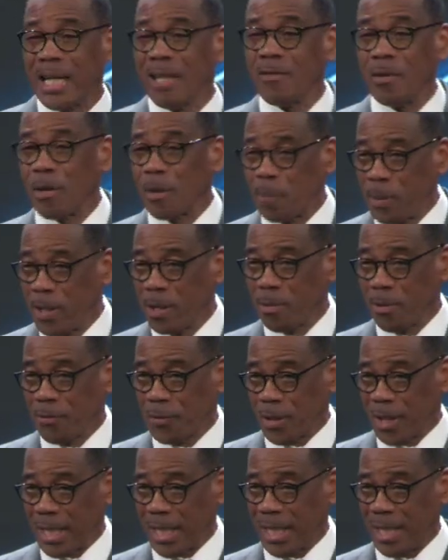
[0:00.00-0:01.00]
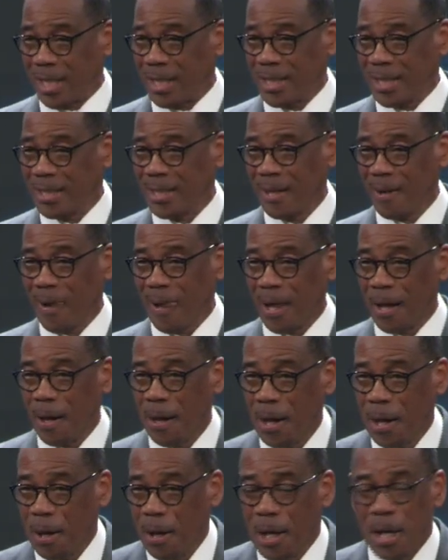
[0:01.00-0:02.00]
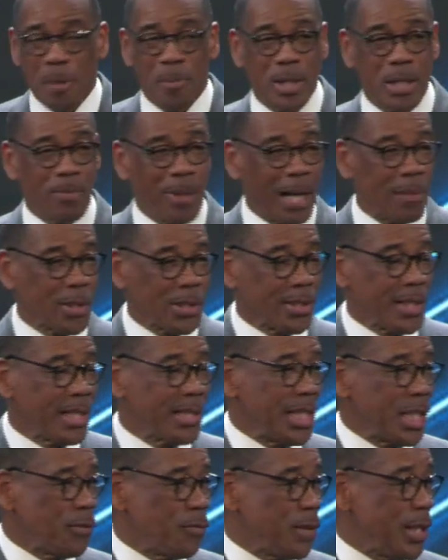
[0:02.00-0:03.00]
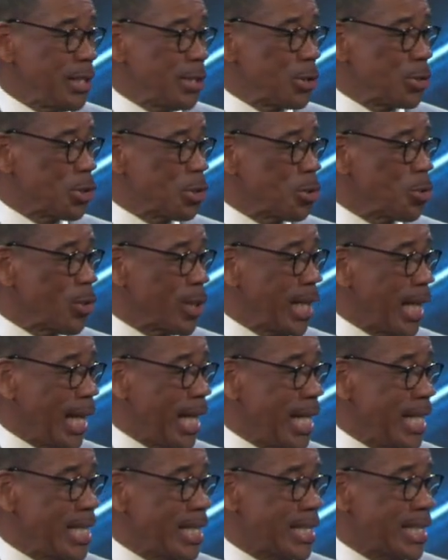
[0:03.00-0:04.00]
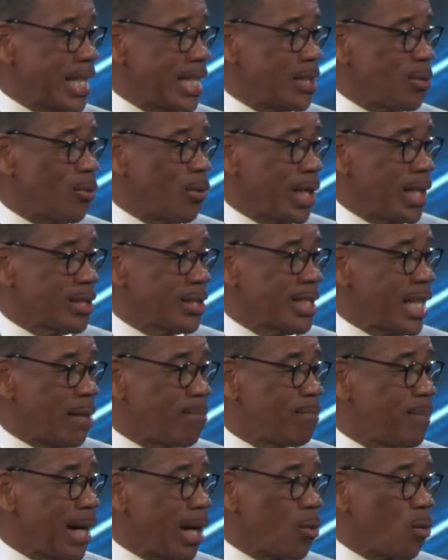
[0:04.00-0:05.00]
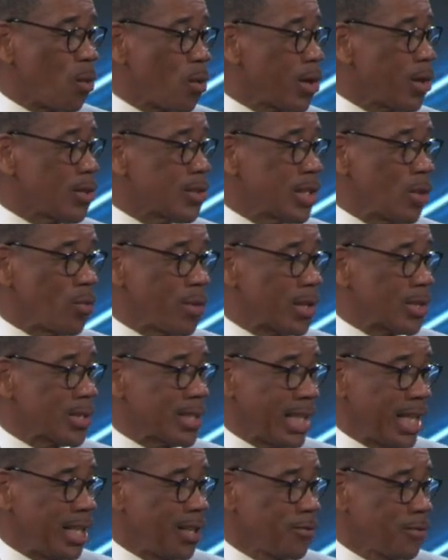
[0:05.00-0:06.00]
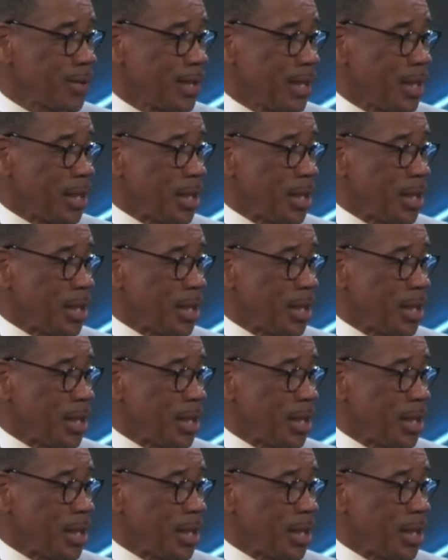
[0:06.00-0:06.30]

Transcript: I even appear before God? But the Bible says in Ephesians 2 and 8 that it's not by works that we are saved,